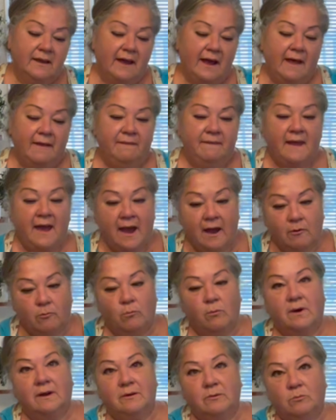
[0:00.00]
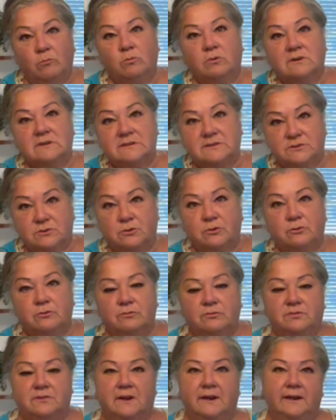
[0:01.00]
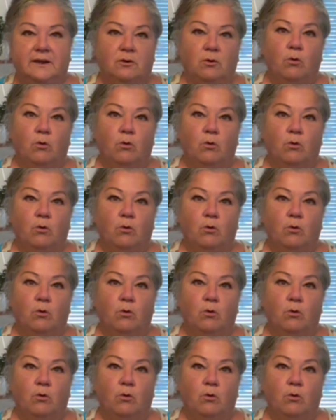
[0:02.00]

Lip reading: And that one will serve like